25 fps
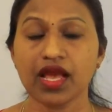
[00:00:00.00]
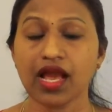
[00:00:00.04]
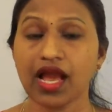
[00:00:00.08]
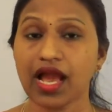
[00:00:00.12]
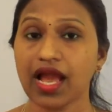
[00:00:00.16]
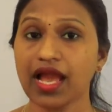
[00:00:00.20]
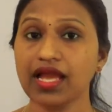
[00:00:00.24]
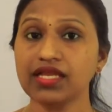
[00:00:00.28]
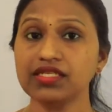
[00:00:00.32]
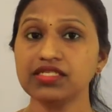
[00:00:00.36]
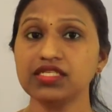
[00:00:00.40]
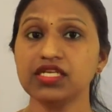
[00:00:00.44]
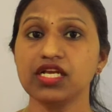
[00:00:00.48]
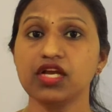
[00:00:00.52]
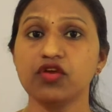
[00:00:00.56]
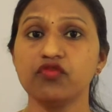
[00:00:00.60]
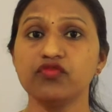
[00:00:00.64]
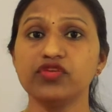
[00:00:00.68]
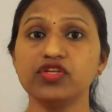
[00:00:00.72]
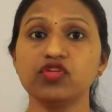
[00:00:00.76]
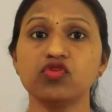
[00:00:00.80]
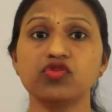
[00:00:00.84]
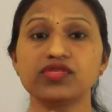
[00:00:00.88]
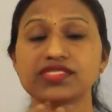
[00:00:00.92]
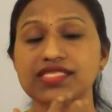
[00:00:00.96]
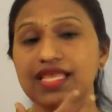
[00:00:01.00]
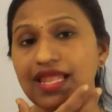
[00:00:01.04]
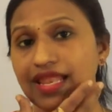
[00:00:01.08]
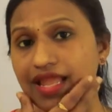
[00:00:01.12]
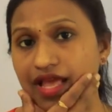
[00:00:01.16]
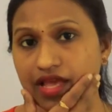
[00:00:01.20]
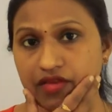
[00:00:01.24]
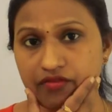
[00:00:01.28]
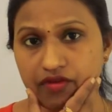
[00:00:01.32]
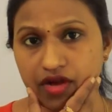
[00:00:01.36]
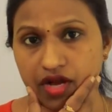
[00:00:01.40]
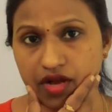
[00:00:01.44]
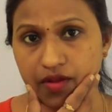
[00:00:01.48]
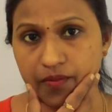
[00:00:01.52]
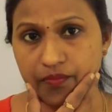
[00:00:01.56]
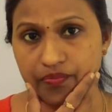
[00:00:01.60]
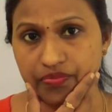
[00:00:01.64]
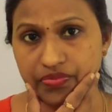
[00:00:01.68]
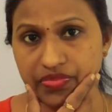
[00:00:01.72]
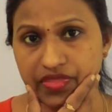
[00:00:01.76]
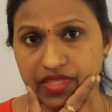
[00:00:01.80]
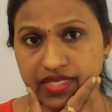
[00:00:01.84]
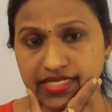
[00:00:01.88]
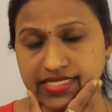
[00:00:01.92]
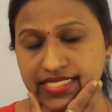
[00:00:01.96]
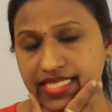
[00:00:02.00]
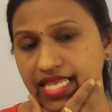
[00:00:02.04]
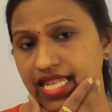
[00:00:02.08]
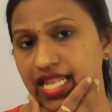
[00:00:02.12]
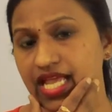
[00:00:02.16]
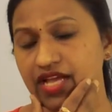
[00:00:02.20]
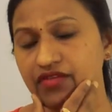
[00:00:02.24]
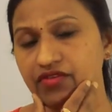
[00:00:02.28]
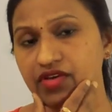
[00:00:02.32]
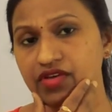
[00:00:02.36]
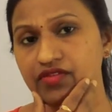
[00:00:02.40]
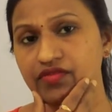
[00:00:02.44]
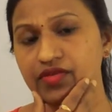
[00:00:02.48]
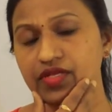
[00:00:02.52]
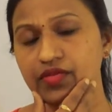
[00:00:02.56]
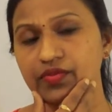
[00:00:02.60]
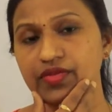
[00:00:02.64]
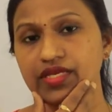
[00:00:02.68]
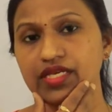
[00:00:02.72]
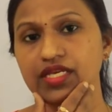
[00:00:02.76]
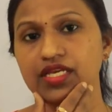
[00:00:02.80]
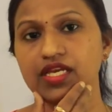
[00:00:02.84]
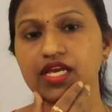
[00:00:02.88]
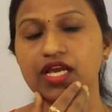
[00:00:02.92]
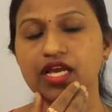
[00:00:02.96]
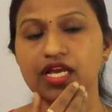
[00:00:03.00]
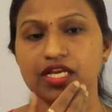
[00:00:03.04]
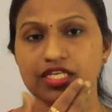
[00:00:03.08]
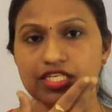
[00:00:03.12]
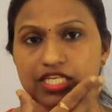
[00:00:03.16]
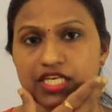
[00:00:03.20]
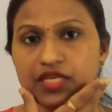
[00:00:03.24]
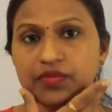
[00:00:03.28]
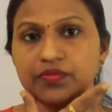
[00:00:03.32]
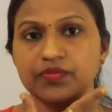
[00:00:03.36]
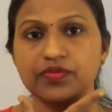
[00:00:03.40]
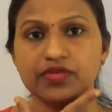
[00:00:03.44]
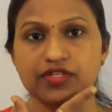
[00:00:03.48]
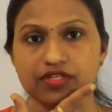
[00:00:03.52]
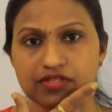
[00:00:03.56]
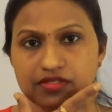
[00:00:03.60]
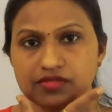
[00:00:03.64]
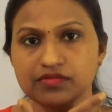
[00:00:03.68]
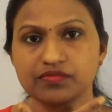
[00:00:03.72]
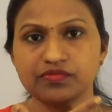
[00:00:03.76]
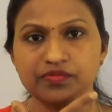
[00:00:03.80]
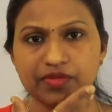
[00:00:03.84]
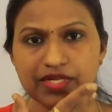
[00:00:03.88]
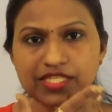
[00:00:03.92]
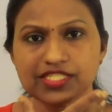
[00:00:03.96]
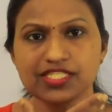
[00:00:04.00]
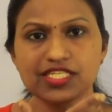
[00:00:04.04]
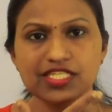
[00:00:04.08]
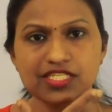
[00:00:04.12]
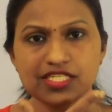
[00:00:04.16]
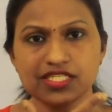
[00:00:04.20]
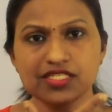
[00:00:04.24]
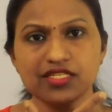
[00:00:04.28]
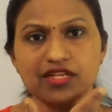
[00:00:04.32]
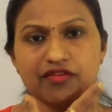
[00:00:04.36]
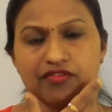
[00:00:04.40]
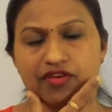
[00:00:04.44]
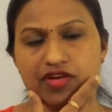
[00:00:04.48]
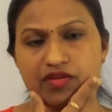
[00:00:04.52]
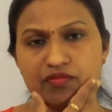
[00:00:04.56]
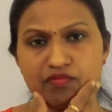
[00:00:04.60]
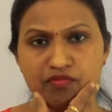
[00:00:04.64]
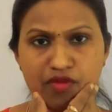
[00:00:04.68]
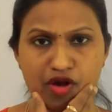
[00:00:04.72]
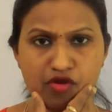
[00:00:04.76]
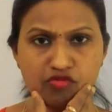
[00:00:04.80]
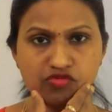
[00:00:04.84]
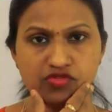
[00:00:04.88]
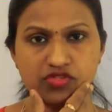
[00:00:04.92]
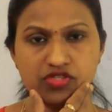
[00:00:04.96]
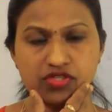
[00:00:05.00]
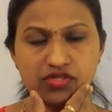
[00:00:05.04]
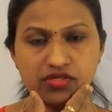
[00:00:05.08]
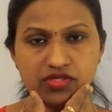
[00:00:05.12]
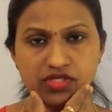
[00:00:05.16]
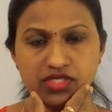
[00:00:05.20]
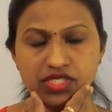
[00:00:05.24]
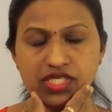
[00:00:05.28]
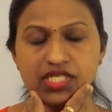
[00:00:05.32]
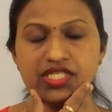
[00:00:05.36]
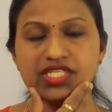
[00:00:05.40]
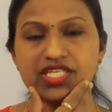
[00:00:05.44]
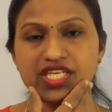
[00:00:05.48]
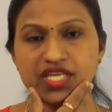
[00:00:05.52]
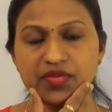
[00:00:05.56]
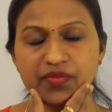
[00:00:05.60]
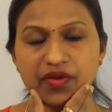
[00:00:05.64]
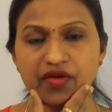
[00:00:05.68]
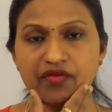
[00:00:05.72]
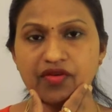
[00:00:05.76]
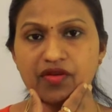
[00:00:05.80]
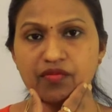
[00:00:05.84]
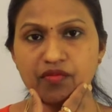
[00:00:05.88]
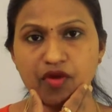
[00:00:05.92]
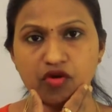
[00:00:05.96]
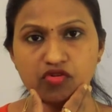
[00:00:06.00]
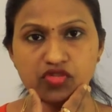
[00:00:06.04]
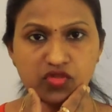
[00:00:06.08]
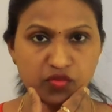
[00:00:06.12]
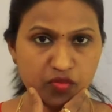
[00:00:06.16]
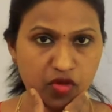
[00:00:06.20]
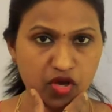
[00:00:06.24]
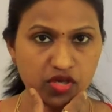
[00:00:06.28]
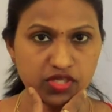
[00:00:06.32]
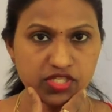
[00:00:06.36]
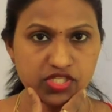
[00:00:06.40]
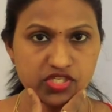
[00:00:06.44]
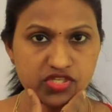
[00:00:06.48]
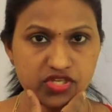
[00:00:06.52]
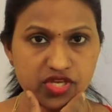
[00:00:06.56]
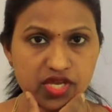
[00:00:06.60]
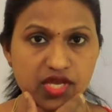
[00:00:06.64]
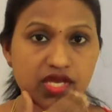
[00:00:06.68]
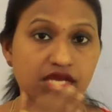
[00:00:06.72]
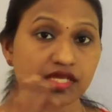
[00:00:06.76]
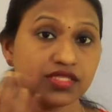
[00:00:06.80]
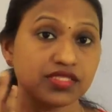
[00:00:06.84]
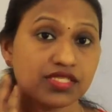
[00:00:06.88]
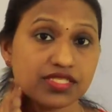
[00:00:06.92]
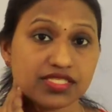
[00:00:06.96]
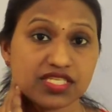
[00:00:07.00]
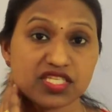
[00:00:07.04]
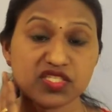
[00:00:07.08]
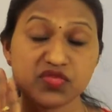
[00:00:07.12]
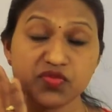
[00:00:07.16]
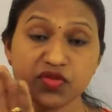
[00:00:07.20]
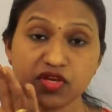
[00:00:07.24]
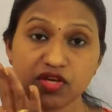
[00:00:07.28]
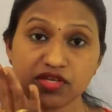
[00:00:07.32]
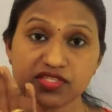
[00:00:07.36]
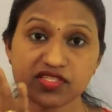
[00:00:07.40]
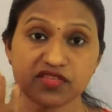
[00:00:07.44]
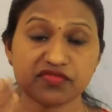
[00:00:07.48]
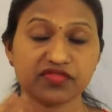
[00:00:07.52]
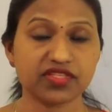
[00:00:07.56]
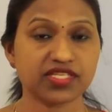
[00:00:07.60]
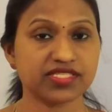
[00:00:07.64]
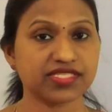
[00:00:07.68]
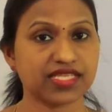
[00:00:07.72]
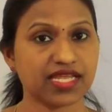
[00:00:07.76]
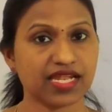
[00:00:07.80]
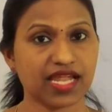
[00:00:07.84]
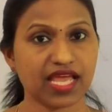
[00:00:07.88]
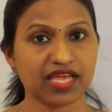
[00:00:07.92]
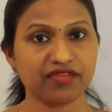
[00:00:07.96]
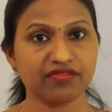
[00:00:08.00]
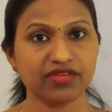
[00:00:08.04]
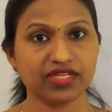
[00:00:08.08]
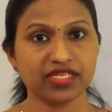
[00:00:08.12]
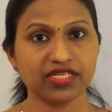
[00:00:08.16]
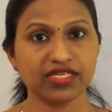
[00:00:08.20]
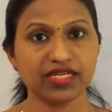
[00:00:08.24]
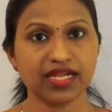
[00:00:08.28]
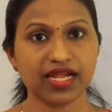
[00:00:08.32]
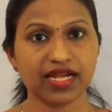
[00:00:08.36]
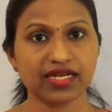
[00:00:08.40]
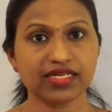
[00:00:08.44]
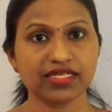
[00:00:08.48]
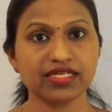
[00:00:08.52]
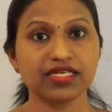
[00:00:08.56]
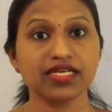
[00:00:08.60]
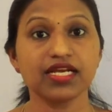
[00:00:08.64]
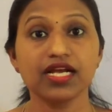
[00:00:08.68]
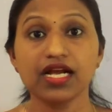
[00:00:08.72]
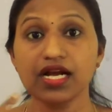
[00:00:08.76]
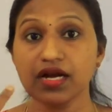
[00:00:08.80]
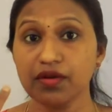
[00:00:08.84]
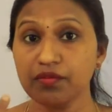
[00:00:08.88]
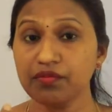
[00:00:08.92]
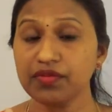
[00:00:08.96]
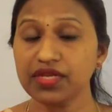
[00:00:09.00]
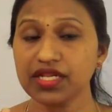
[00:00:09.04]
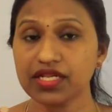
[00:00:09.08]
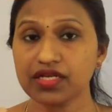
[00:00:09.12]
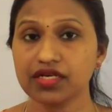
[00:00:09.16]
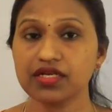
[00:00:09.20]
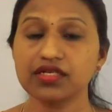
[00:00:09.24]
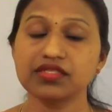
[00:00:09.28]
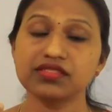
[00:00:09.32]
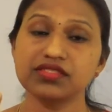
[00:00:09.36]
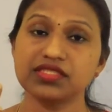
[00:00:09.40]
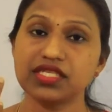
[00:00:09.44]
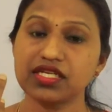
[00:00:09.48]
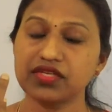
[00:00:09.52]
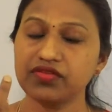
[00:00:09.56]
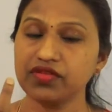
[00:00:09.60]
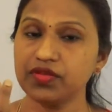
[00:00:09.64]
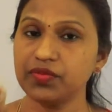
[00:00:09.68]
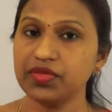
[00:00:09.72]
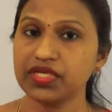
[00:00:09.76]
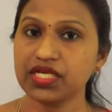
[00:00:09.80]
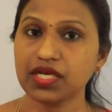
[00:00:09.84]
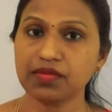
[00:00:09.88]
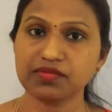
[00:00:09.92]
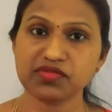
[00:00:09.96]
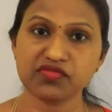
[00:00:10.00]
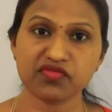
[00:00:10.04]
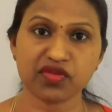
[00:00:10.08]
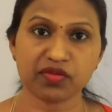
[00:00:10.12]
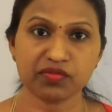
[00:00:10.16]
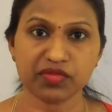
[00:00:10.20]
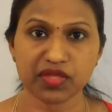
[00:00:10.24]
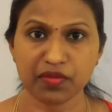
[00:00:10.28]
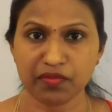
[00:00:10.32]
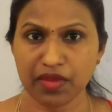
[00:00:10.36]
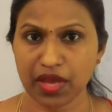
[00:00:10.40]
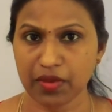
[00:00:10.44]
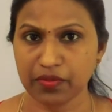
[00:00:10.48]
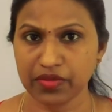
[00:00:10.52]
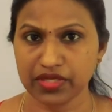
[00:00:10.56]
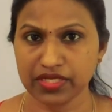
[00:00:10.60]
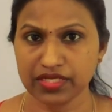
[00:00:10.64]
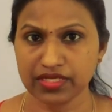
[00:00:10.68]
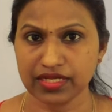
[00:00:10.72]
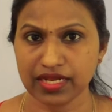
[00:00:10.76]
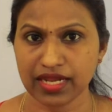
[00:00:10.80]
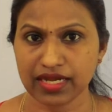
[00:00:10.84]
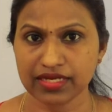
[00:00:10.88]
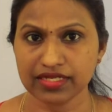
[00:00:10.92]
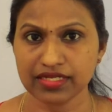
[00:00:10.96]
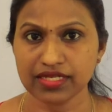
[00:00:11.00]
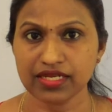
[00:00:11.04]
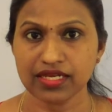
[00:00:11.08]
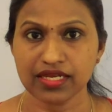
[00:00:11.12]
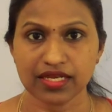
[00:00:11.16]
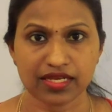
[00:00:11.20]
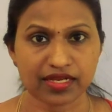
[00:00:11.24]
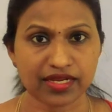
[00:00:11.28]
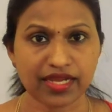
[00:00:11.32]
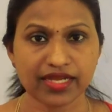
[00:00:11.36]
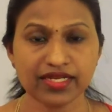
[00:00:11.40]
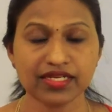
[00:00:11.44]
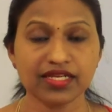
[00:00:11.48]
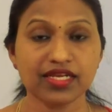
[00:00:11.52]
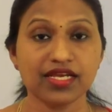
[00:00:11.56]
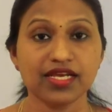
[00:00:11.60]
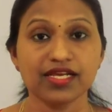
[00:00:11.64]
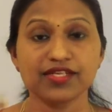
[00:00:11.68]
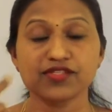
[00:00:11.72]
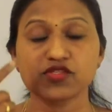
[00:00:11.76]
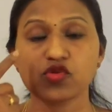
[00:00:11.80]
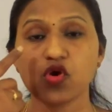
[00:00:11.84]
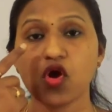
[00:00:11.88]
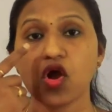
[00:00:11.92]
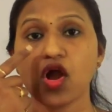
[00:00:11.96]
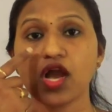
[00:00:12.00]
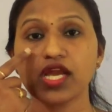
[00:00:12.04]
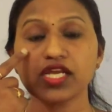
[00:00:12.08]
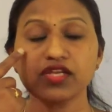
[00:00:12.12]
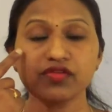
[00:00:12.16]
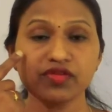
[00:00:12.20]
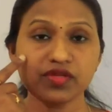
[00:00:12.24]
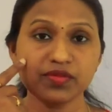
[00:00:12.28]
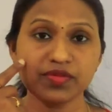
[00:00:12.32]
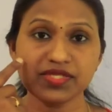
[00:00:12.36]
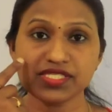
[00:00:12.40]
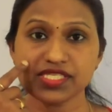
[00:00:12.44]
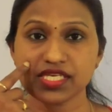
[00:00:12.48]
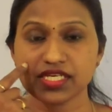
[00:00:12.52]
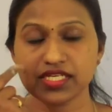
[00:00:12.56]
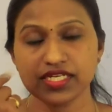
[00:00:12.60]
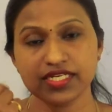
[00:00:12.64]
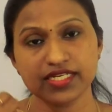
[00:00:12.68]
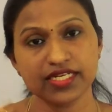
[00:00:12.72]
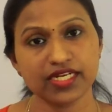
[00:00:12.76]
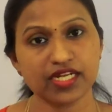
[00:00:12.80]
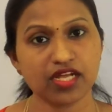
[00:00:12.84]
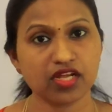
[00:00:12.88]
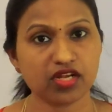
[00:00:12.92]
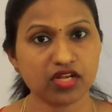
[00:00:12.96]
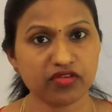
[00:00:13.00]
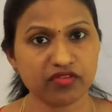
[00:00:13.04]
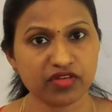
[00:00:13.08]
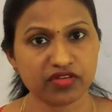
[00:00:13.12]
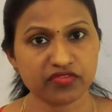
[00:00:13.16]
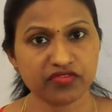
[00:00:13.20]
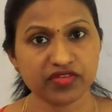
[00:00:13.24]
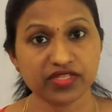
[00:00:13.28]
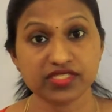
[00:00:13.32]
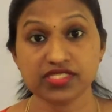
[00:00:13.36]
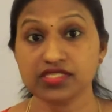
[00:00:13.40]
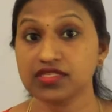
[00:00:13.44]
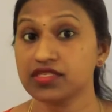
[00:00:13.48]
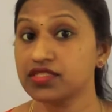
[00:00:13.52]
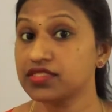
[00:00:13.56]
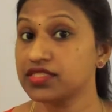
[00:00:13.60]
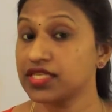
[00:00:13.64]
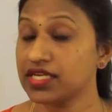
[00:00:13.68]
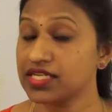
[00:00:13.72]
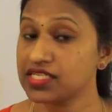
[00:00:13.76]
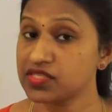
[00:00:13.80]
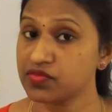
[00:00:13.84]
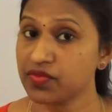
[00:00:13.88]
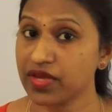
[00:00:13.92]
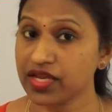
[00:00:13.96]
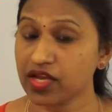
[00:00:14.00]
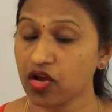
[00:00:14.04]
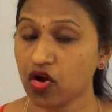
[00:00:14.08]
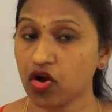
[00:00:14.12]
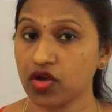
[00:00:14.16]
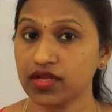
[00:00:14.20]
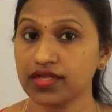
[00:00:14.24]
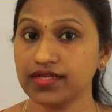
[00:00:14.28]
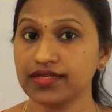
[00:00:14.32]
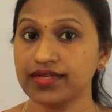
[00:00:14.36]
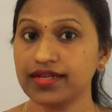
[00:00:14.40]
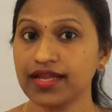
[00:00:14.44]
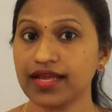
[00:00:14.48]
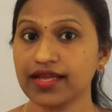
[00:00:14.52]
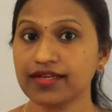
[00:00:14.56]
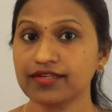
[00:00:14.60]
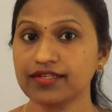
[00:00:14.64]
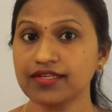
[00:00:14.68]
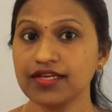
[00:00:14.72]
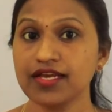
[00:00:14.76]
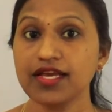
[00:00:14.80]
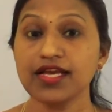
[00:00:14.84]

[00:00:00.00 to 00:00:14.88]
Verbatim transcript: And we know saliva, saliva will be keep present in our mouth. It keep our mouth moist. This is because of the salivary gland. Milk that will be comes from the mammary gland, right? So oil will be secreted on our face. That is by oil gland.